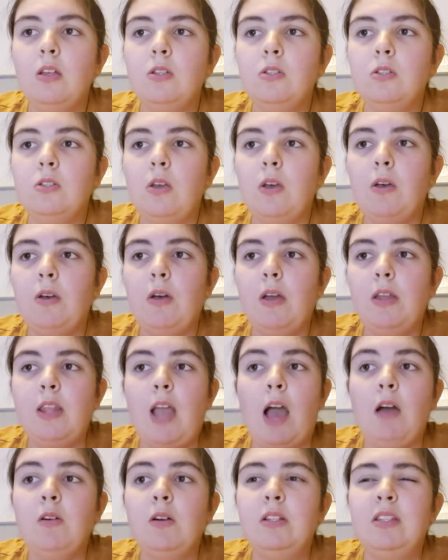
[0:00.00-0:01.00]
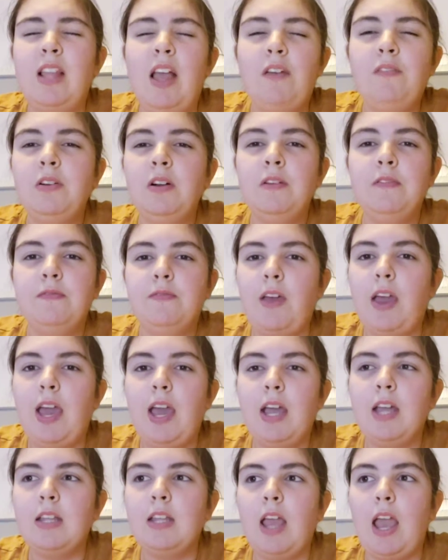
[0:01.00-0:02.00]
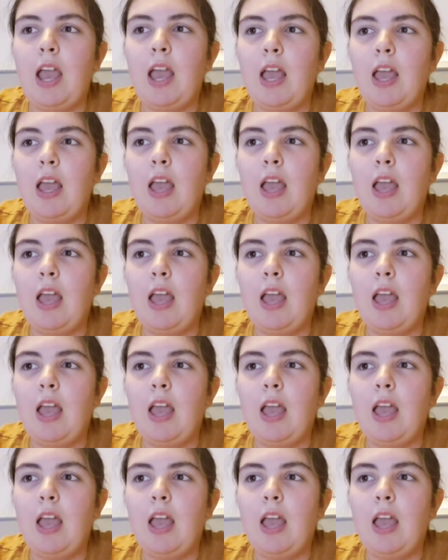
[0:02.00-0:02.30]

So, and I will never invade